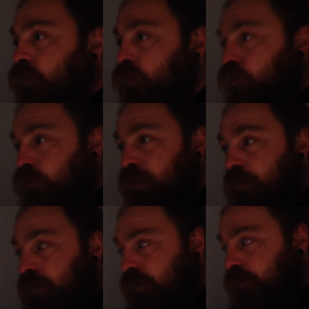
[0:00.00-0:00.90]
Or
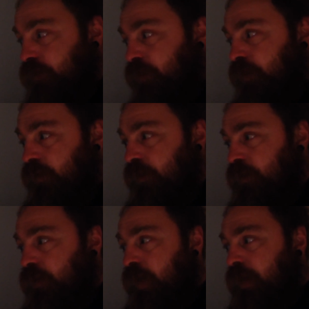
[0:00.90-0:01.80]
maybe even
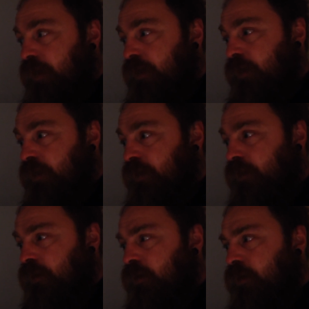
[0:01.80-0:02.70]
the
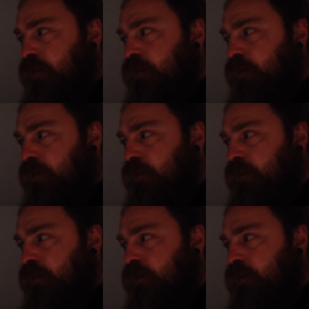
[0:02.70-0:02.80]
82